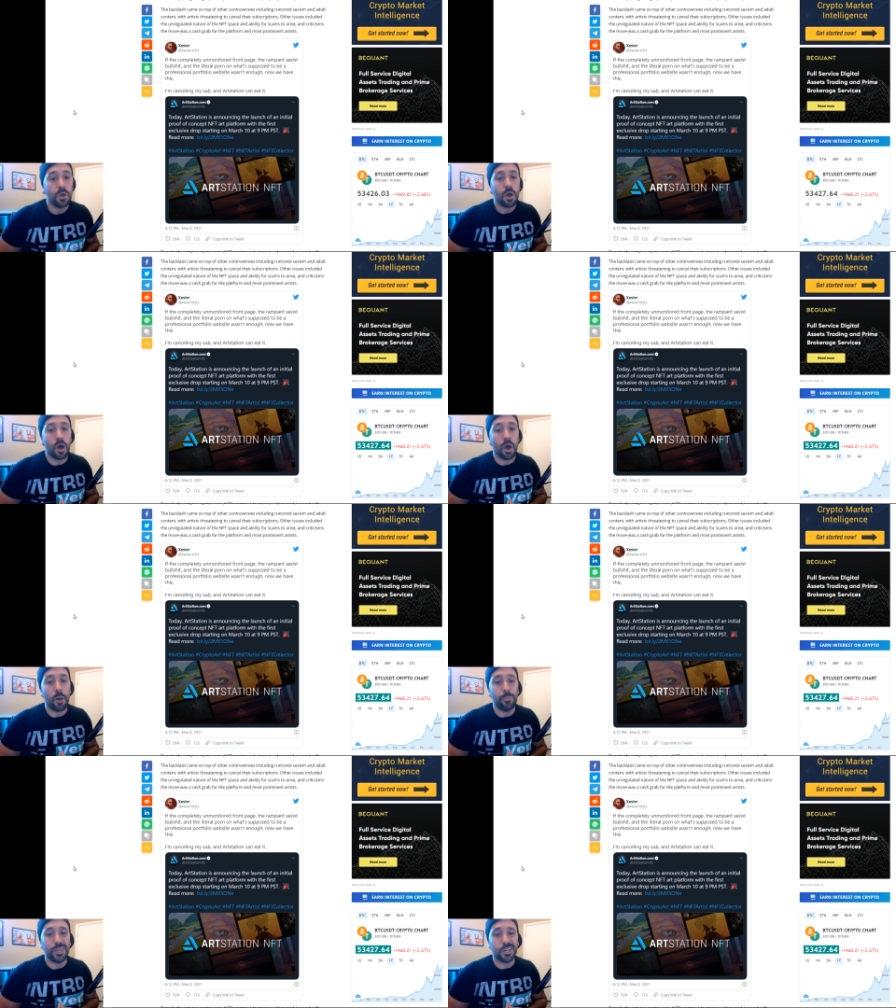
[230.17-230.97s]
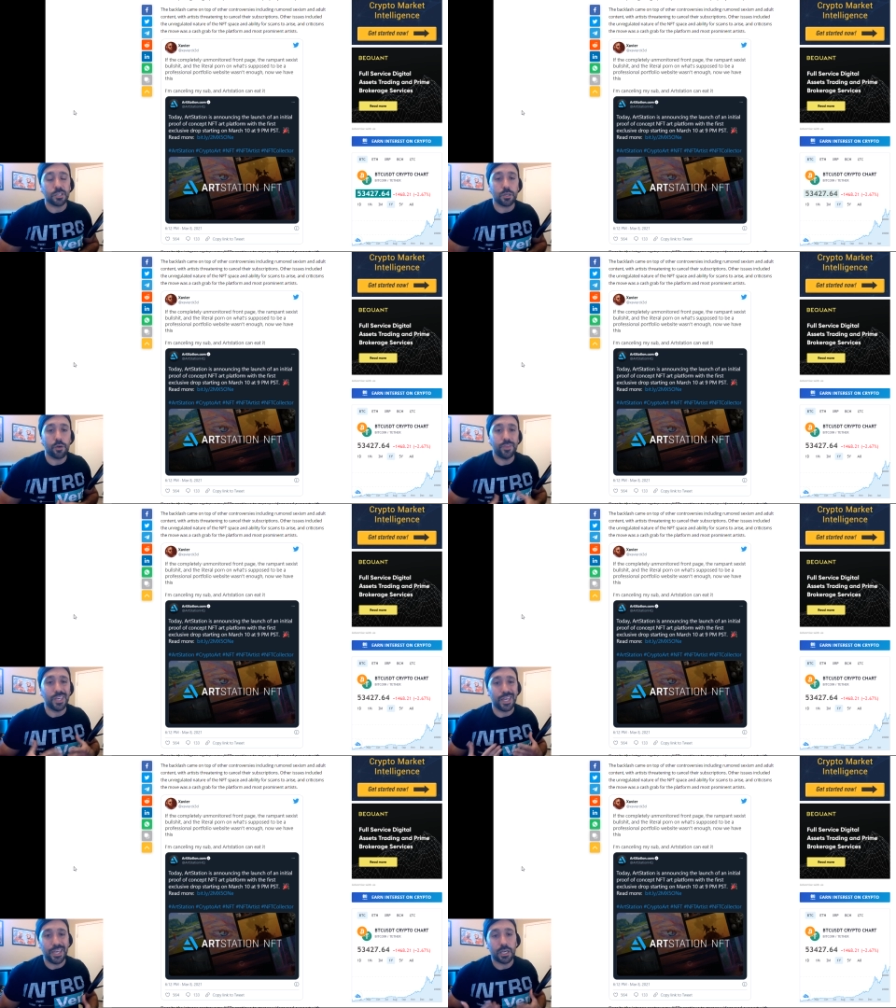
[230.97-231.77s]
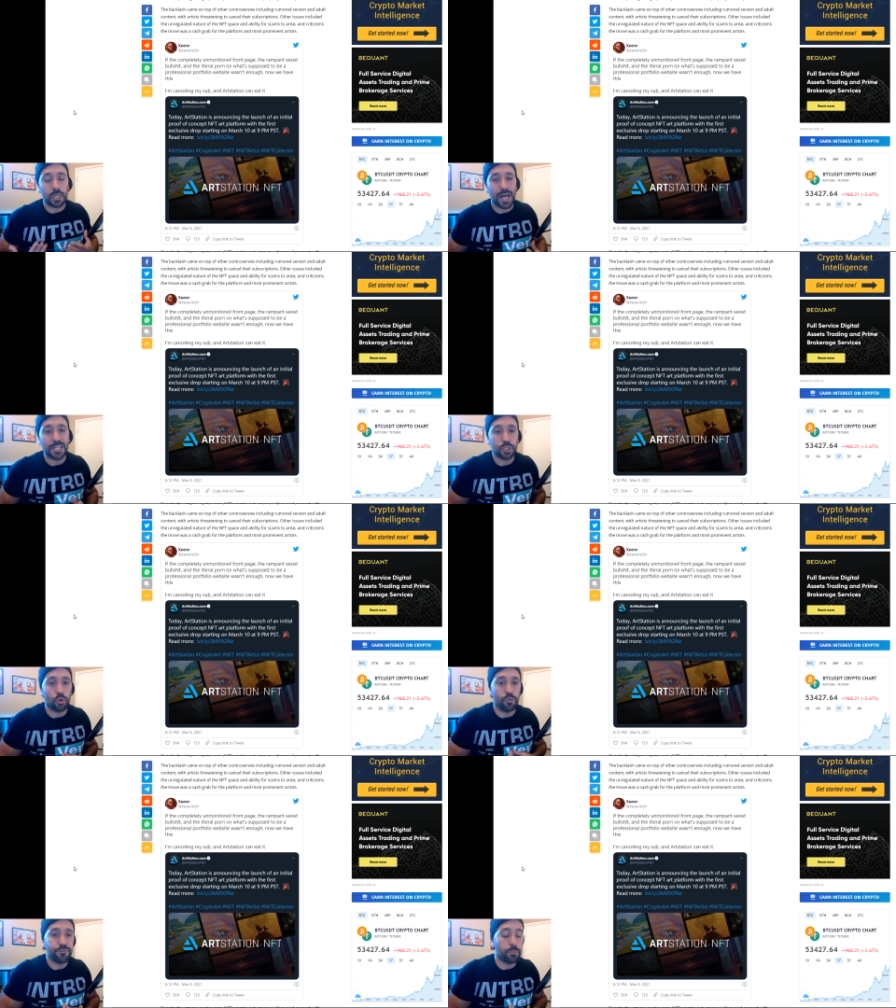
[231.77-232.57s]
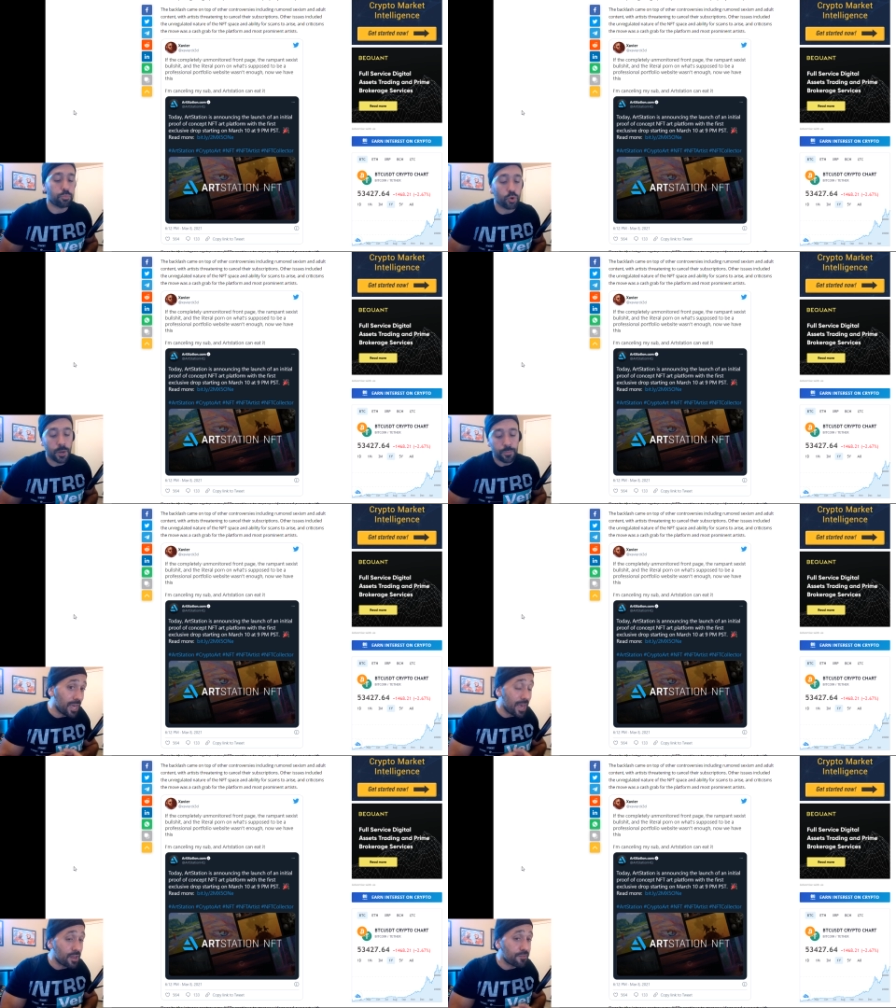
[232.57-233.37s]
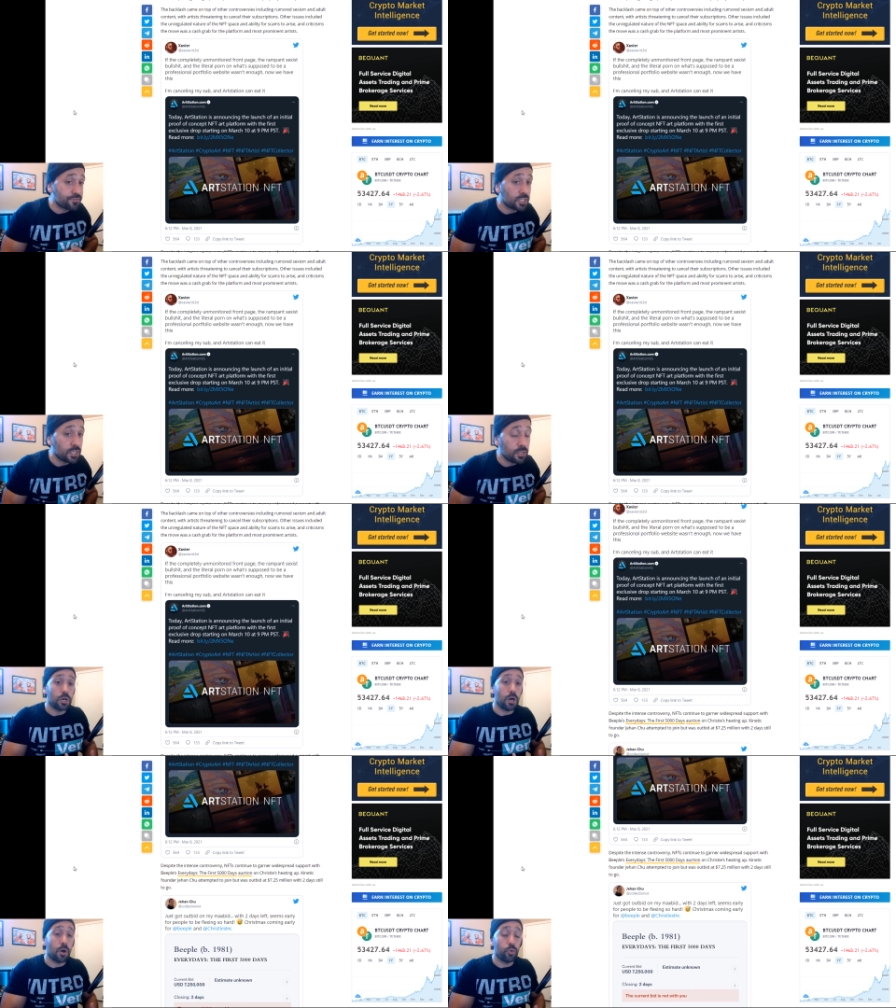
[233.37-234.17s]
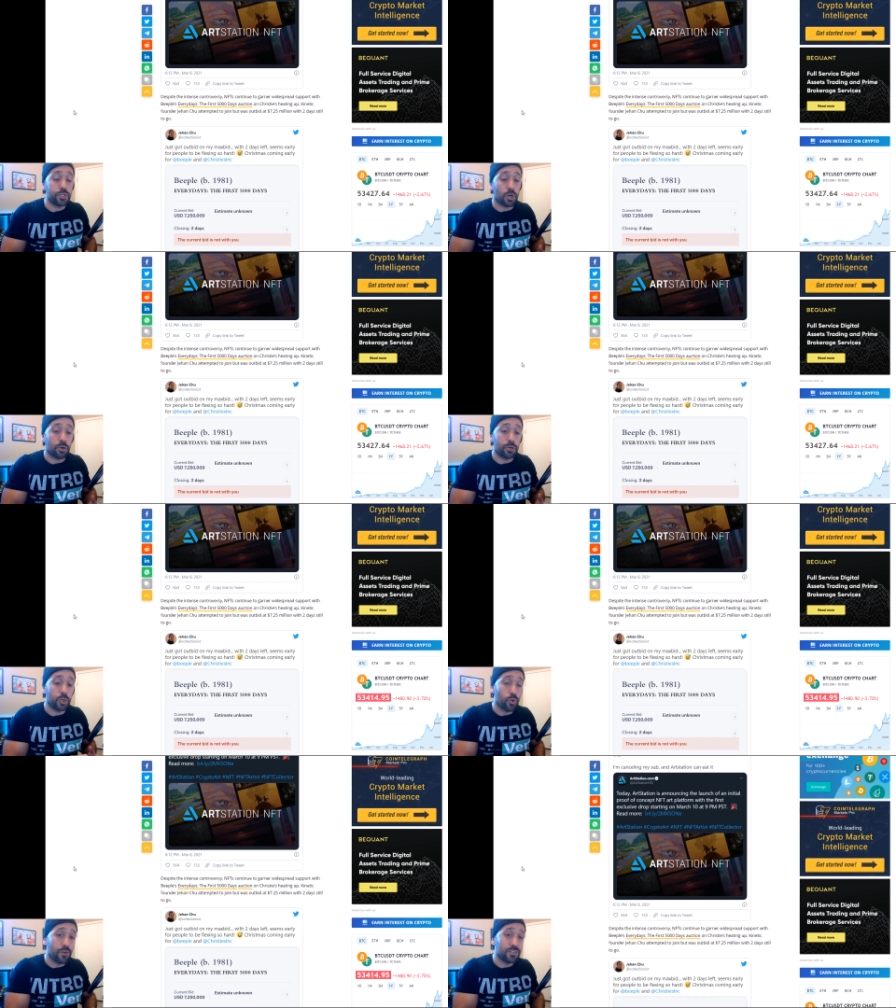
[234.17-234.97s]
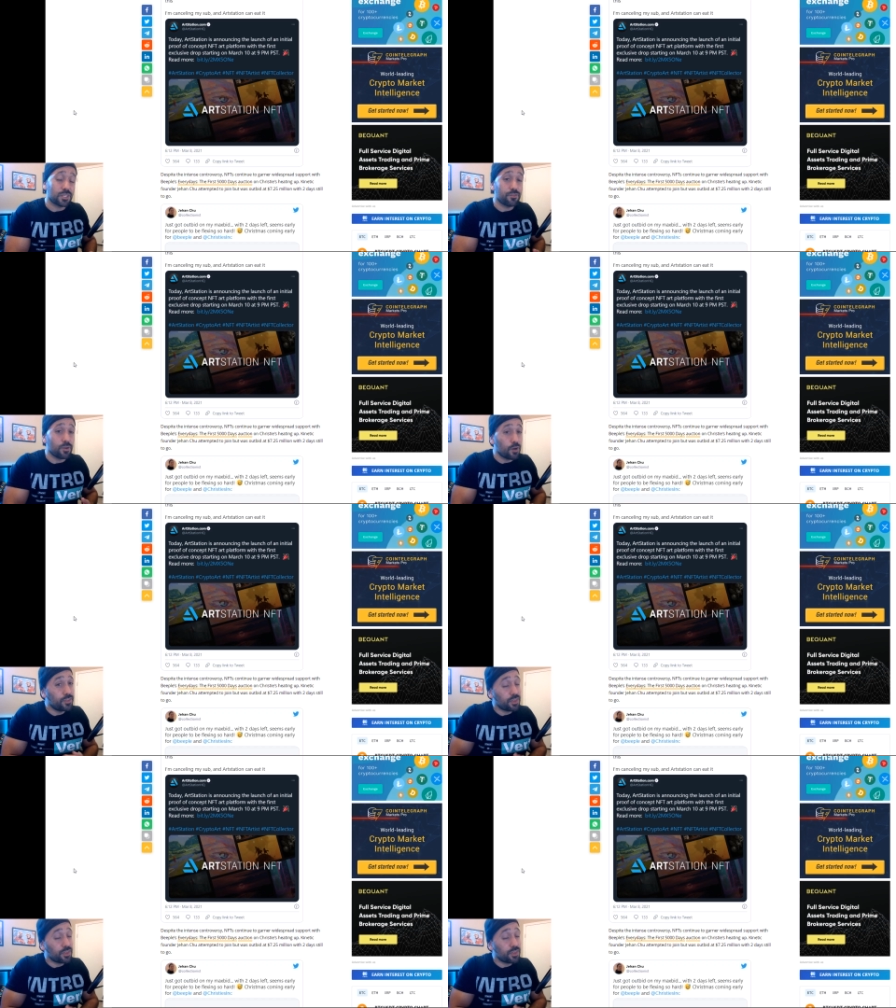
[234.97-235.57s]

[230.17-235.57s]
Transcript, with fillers: uh, because of the ecological footprint NFT, uh, which are derivative of the